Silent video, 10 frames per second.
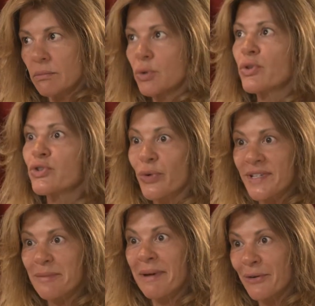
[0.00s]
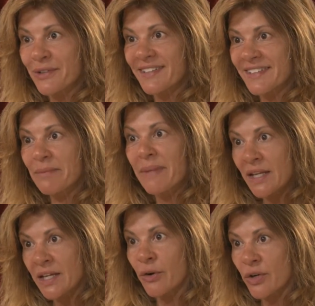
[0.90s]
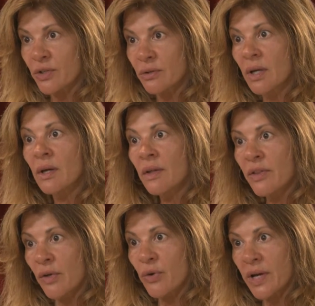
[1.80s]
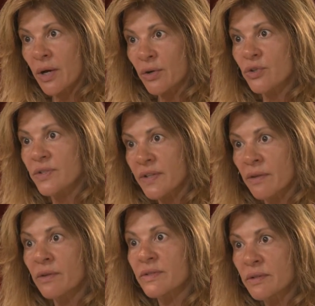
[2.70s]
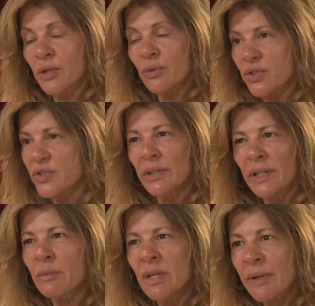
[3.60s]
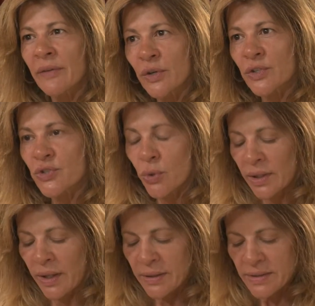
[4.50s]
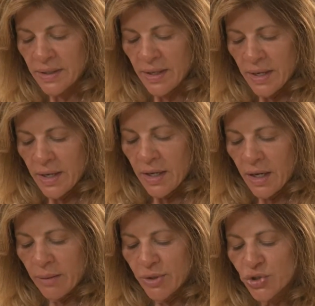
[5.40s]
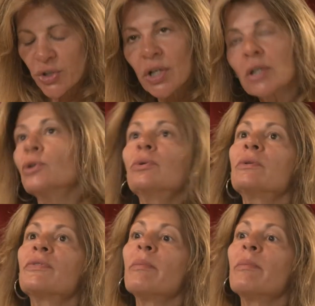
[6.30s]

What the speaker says: who the story is about, main character, the other characters, and just a little bit about their storylines. It should include the